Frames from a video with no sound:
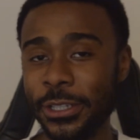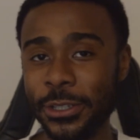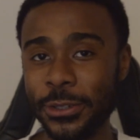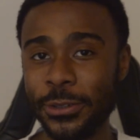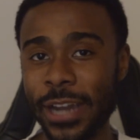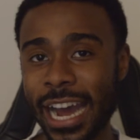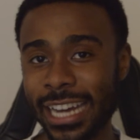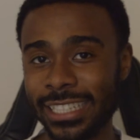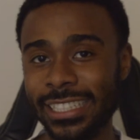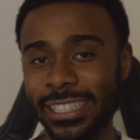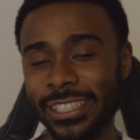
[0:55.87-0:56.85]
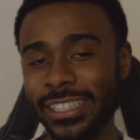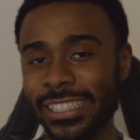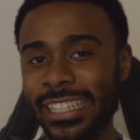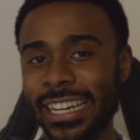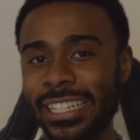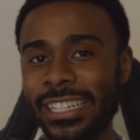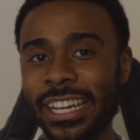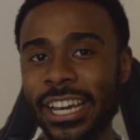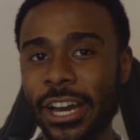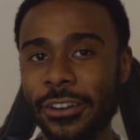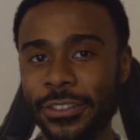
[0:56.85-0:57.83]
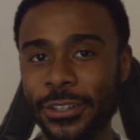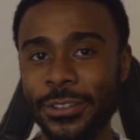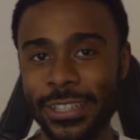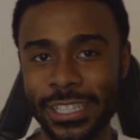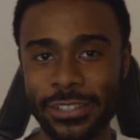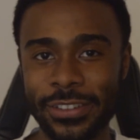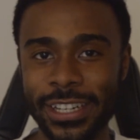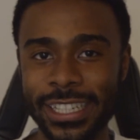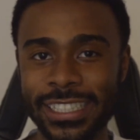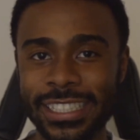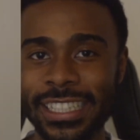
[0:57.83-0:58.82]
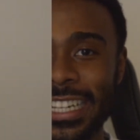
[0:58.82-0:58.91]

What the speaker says: you actually understand a few things first.